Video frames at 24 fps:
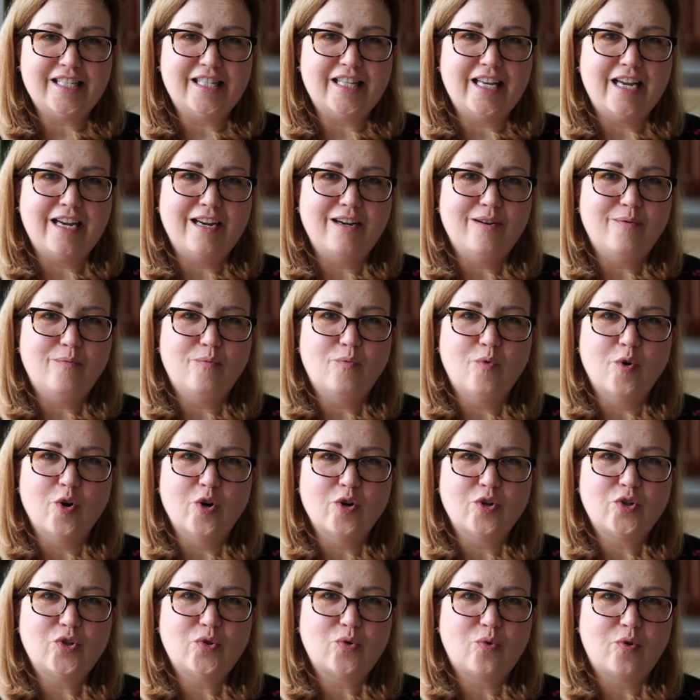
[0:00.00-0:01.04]
They were
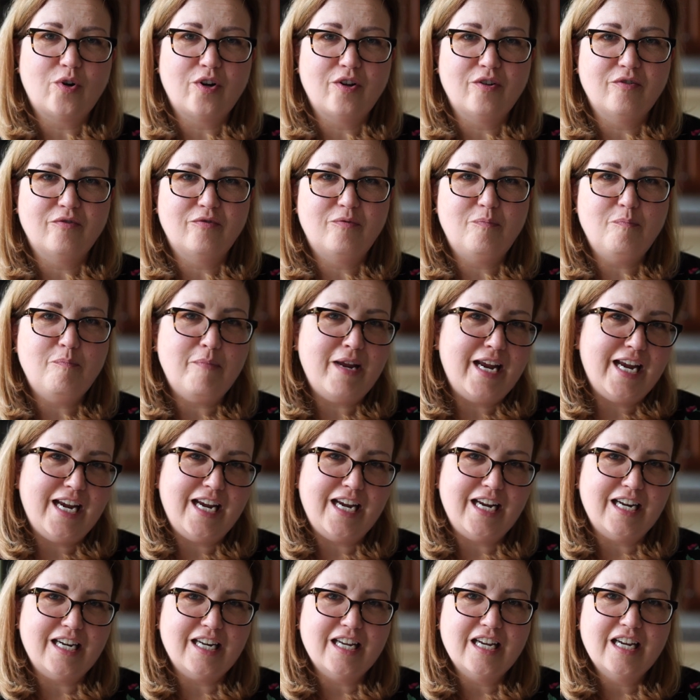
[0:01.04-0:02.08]
sort of
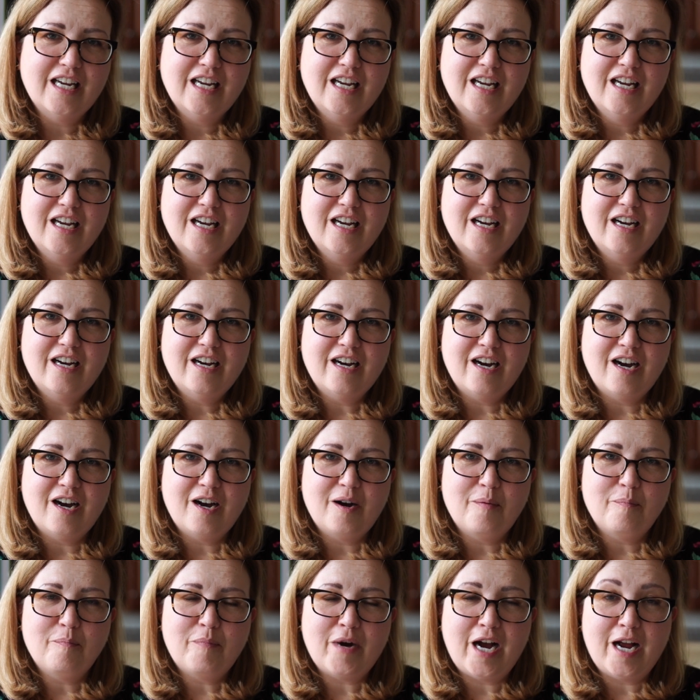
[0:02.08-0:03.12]
made
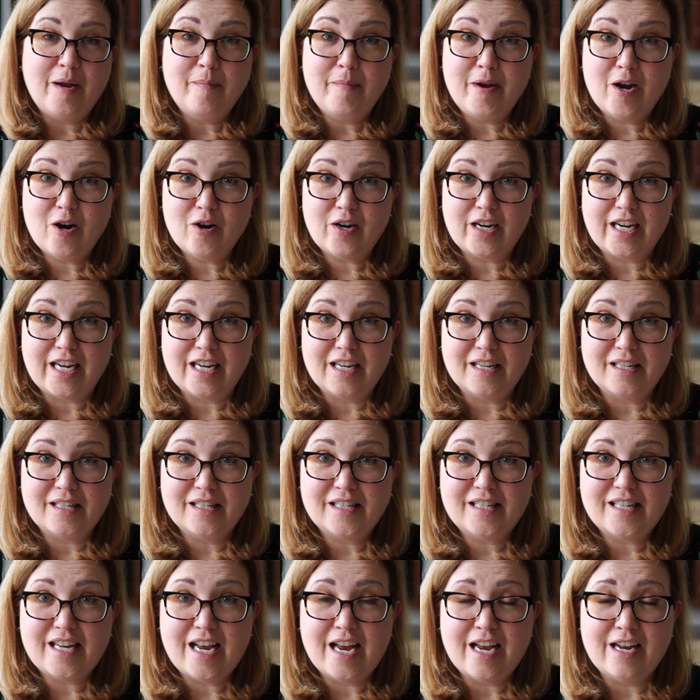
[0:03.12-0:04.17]
by
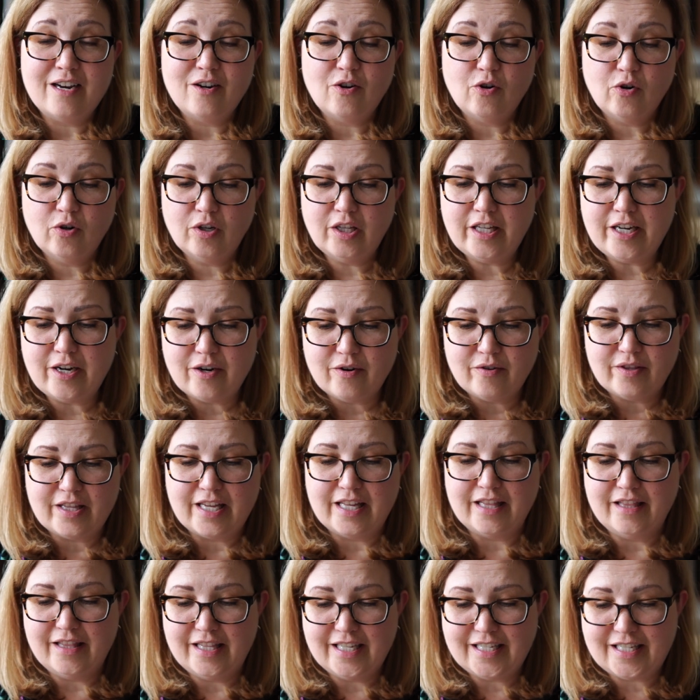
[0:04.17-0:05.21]
Americans, and earlier
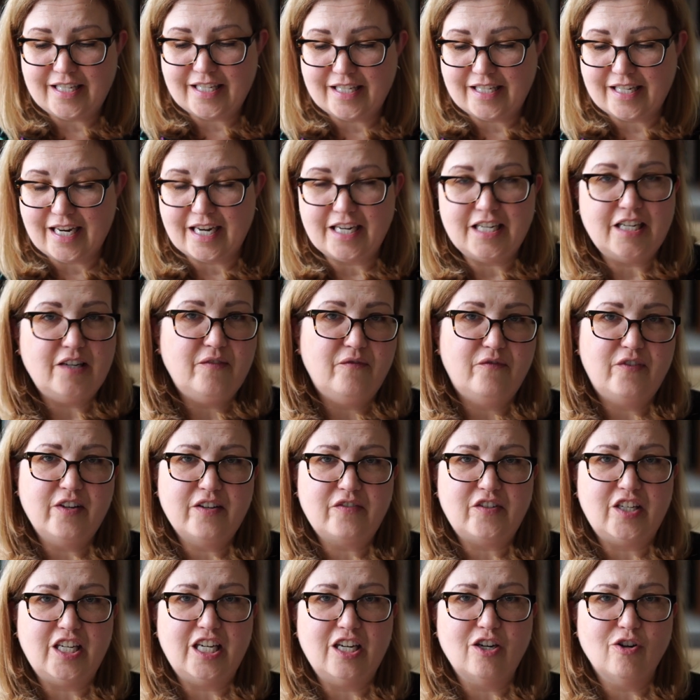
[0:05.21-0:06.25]
than, this is
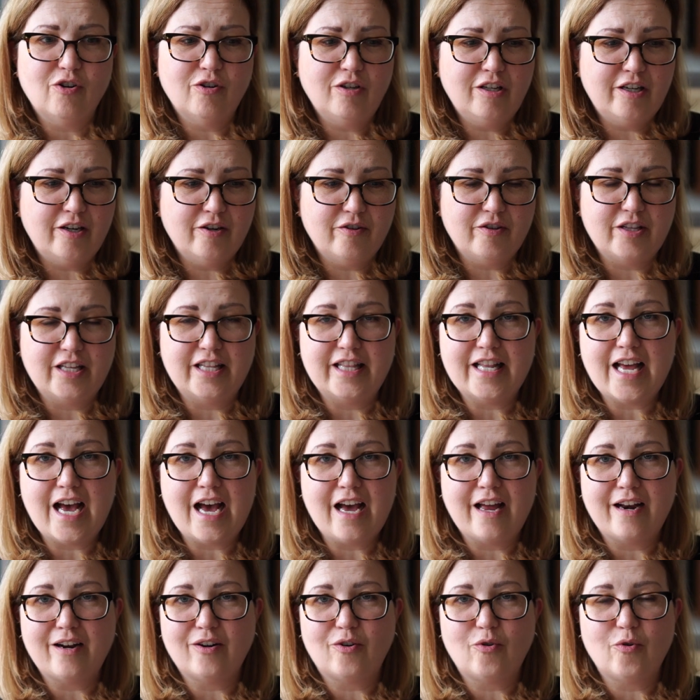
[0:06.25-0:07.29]
1950, earlier than
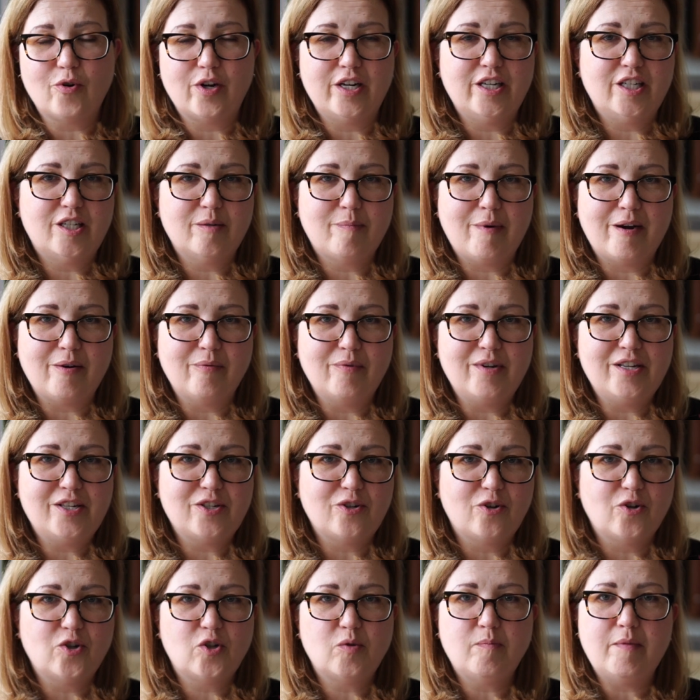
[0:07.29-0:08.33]
that, according to my
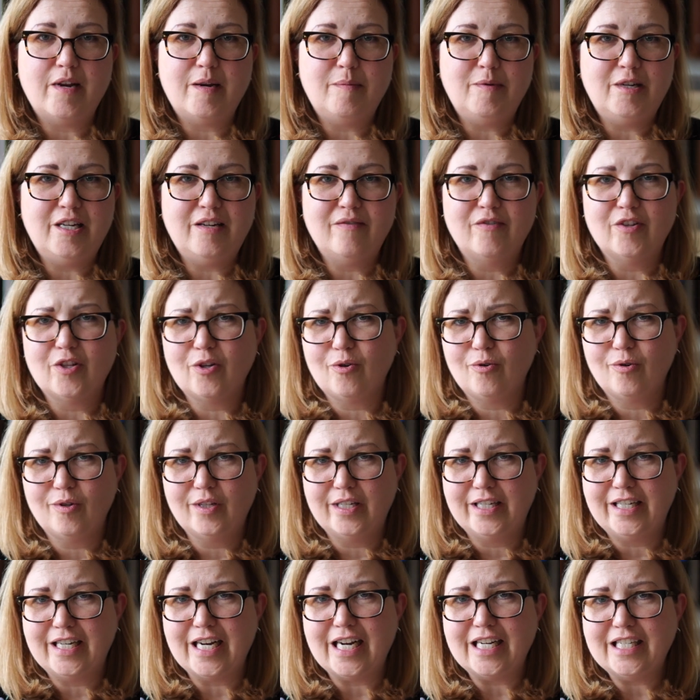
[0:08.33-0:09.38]
research, maybe even the
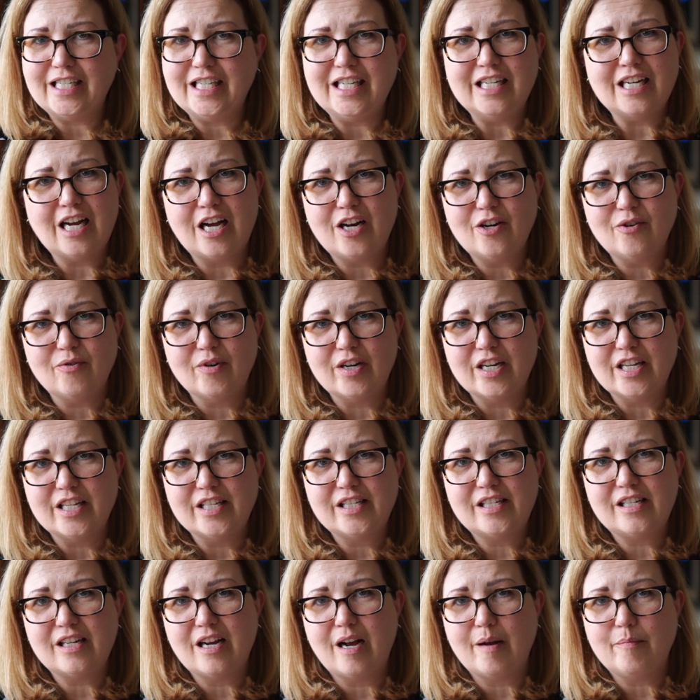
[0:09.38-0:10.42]
early
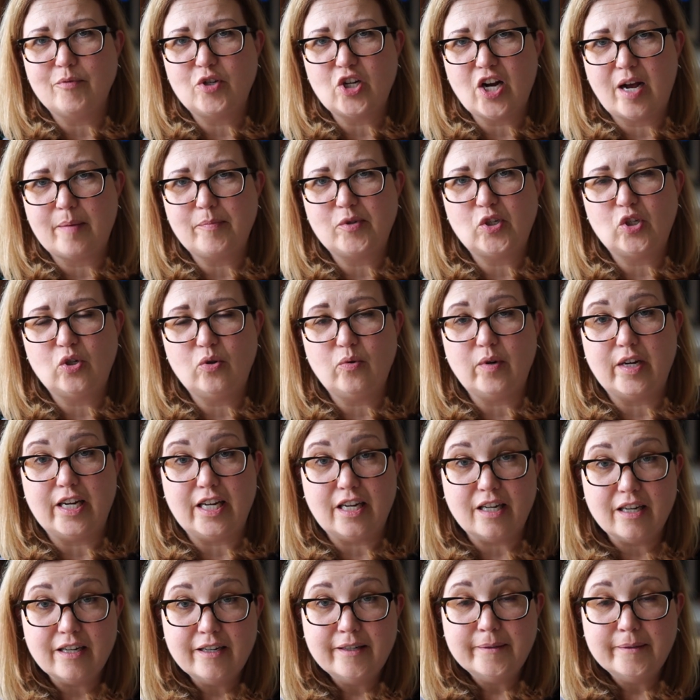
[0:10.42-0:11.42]
1900s, chop suey